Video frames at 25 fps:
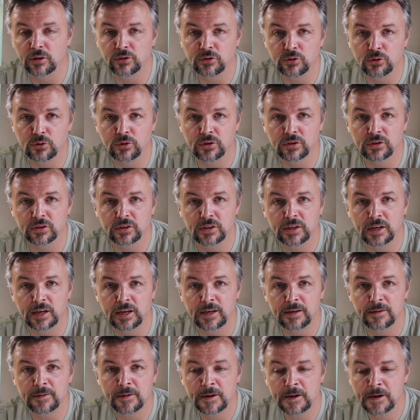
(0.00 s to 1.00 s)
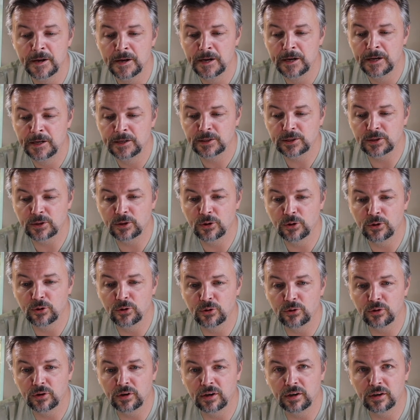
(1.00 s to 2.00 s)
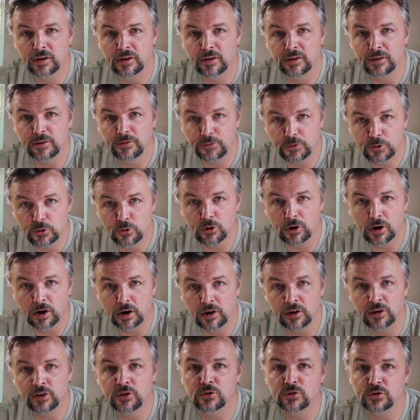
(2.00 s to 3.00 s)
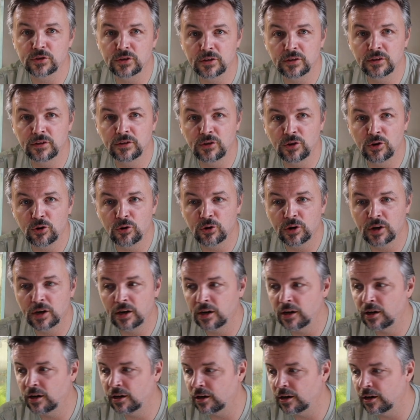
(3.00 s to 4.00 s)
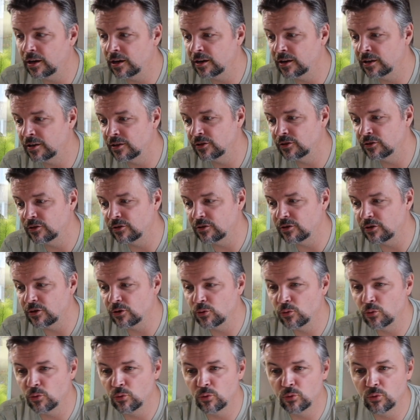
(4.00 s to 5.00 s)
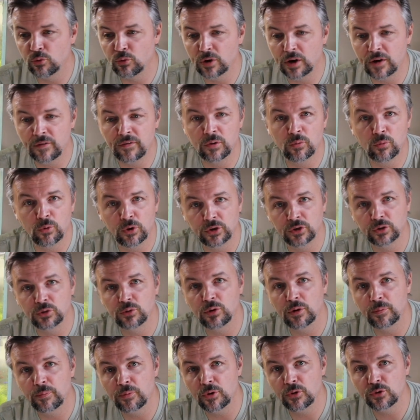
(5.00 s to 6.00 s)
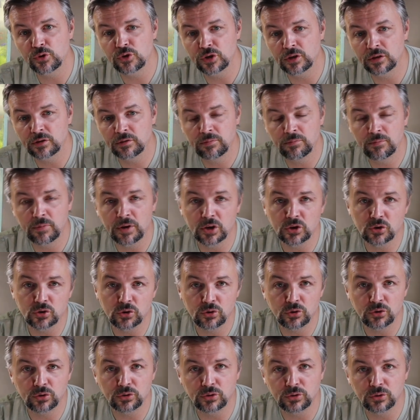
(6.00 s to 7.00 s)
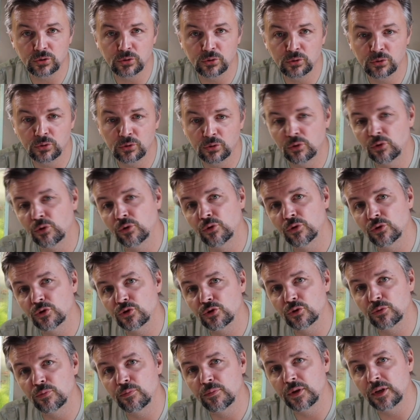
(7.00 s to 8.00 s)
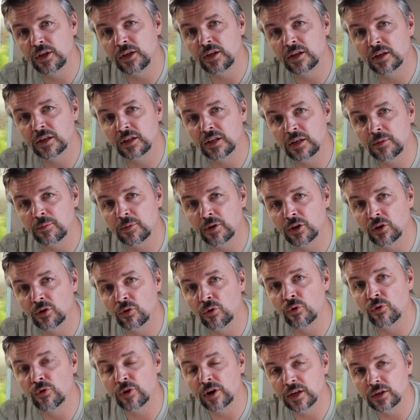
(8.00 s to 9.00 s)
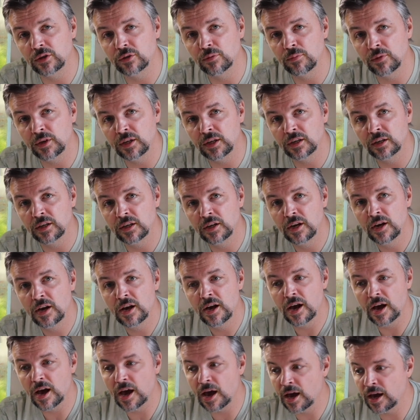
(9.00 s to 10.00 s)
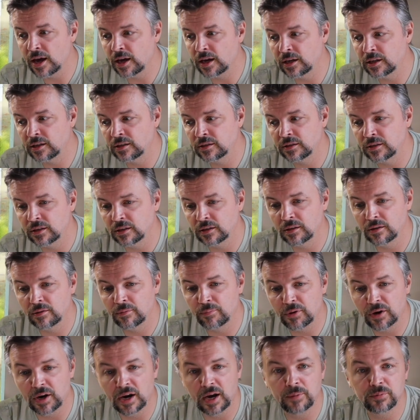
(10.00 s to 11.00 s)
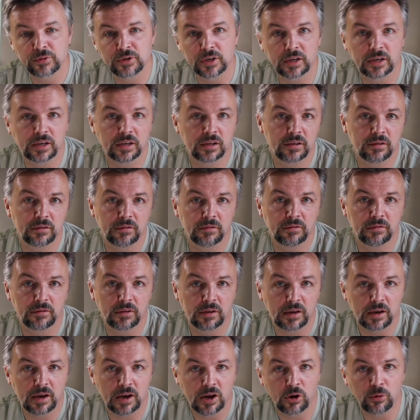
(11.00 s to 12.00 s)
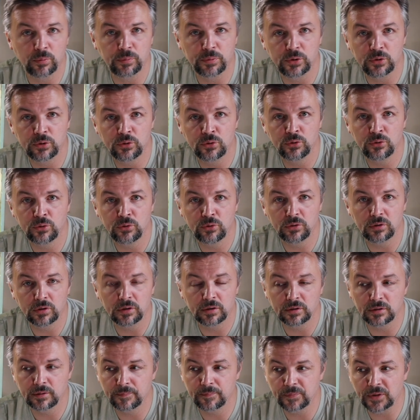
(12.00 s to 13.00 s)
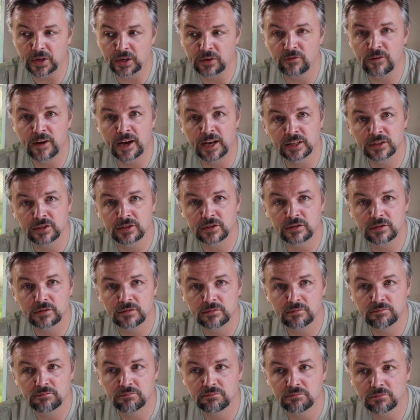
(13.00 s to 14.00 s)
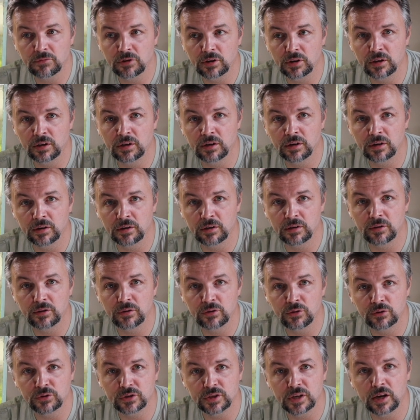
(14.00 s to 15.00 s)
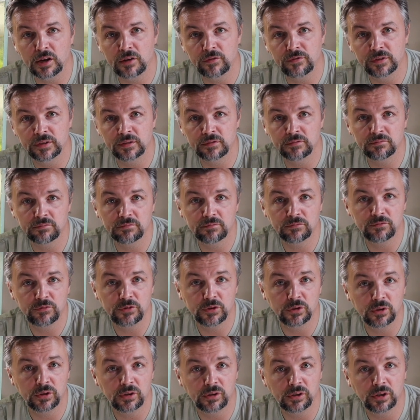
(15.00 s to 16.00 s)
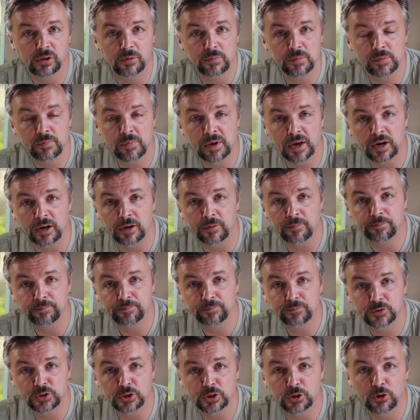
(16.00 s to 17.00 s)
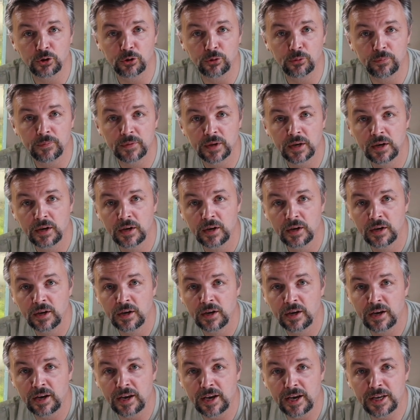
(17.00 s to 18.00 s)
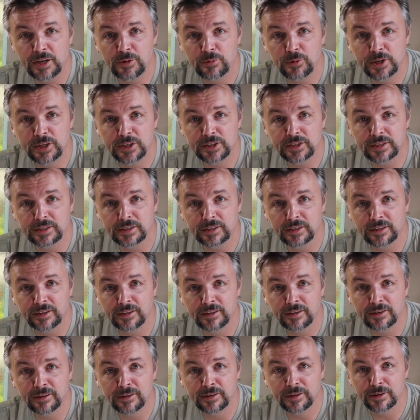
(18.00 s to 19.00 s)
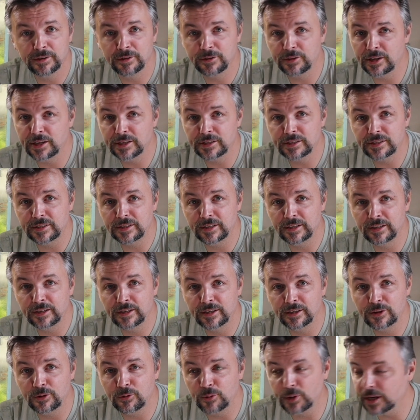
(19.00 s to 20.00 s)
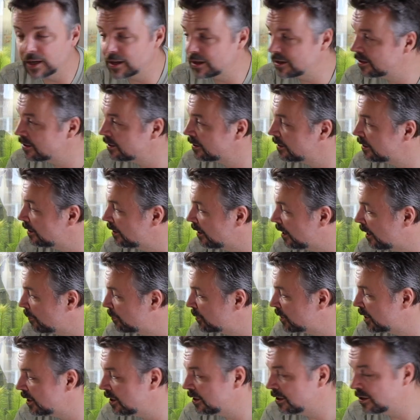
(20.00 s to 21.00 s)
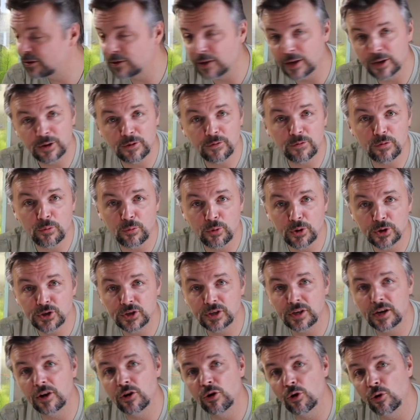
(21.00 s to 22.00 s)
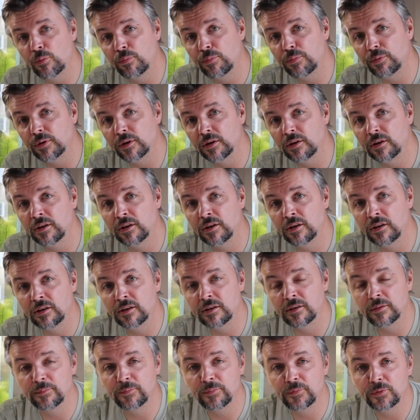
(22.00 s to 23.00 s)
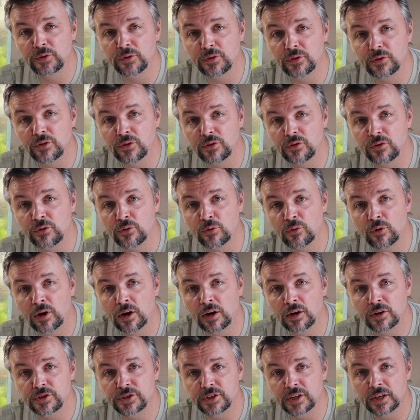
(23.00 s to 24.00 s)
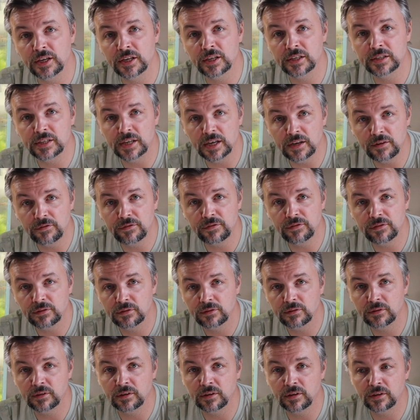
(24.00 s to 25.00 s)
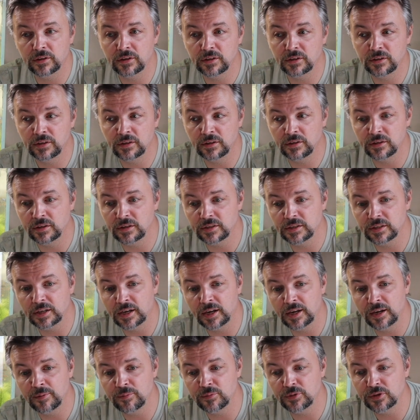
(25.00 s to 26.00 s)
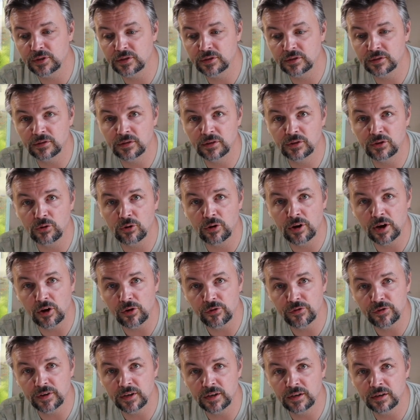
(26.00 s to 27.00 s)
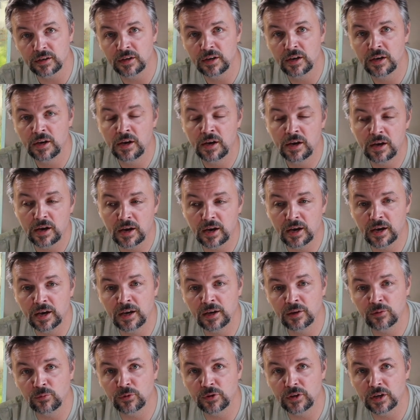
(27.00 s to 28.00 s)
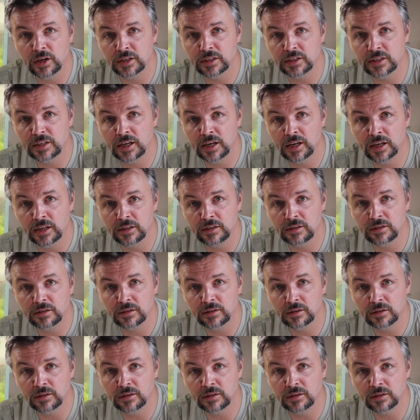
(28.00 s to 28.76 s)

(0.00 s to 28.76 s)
during the day. So if you are interested in yoga and you ever wanted to approach it, make sure to shoot me an email or write to me, and perhaps I can help you advance yourself and feel a little bit better. So anyways, that's a quick update. Thank you for watching. I hope you are staying safe in these times, that you're healthy. And with that said,